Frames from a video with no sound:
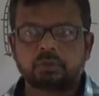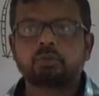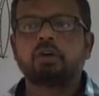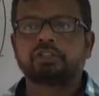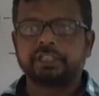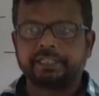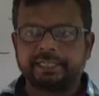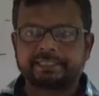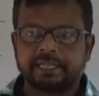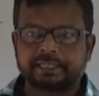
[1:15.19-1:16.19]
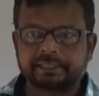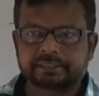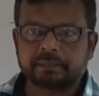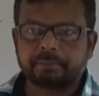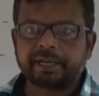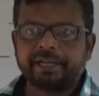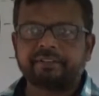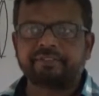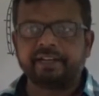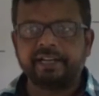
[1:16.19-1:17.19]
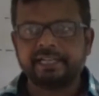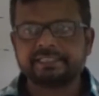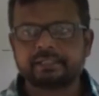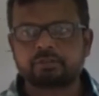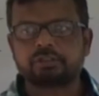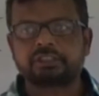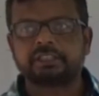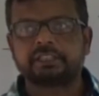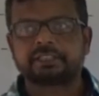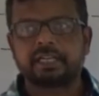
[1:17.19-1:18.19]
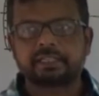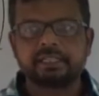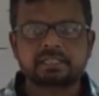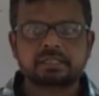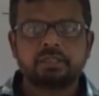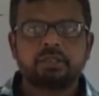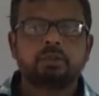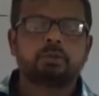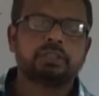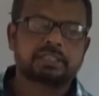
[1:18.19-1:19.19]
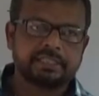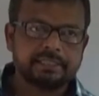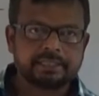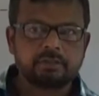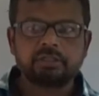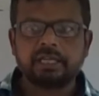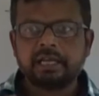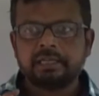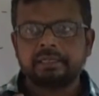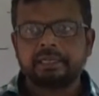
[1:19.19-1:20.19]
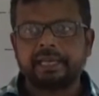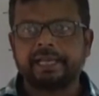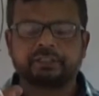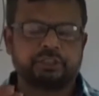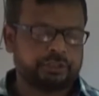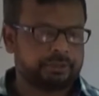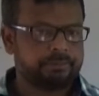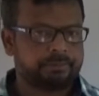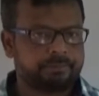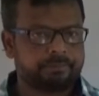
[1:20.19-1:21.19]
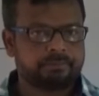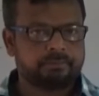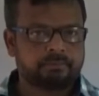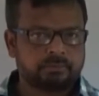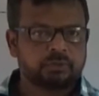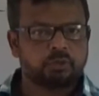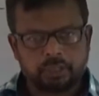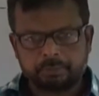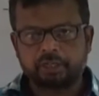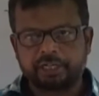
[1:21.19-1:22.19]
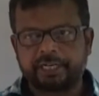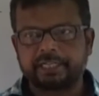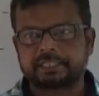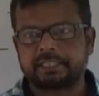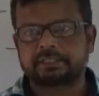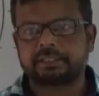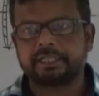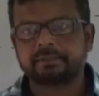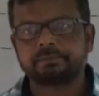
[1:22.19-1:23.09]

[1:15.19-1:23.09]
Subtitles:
concentric circles. The magnetic field lines are concentric circles with the center on the axis. We have already discussed that.